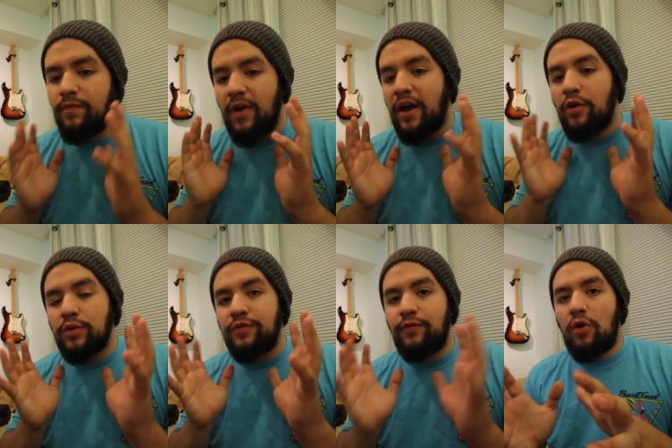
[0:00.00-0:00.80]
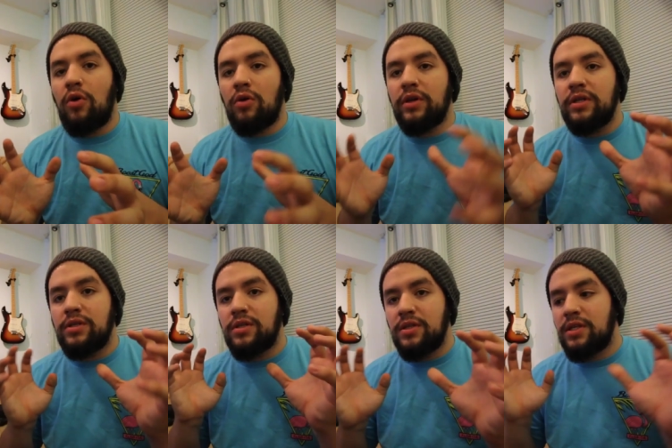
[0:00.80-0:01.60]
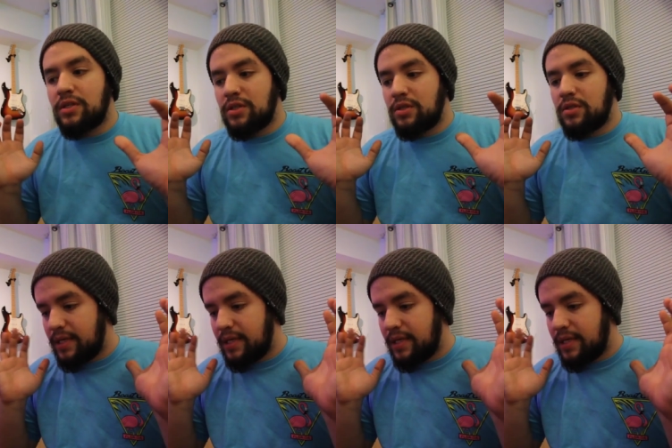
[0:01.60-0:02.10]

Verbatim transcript: I always fall into this